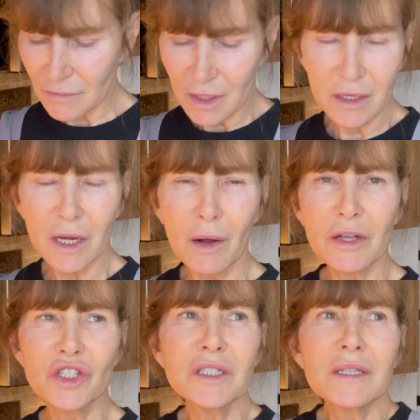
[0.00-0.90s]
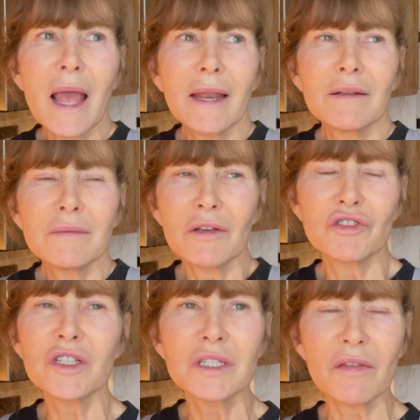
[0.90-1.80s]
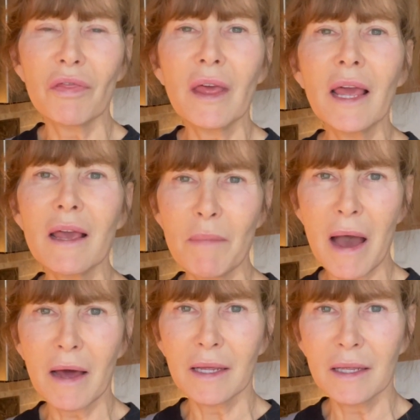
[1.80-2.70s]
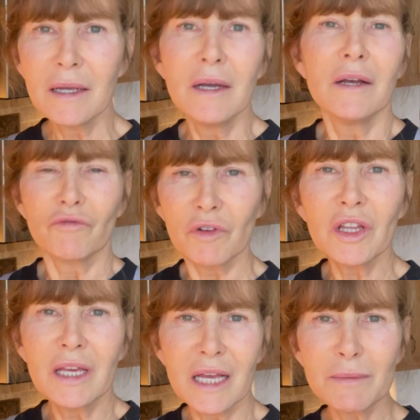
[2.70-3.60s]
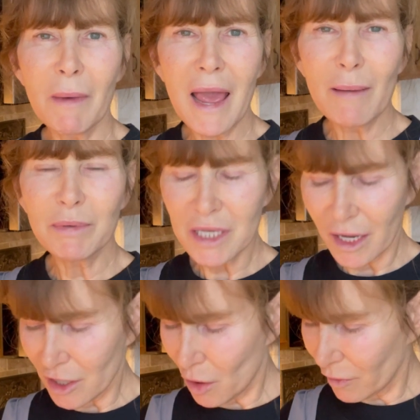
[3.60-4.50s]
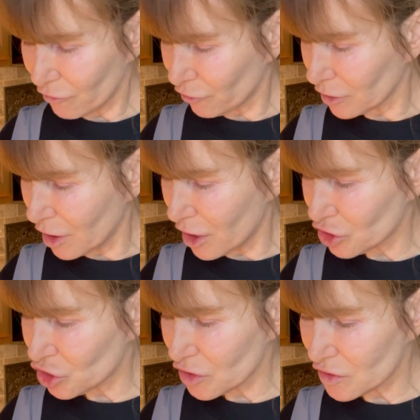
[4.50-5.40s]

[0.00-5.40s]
you know, it just thinking about it really gets my appetite going for lunch.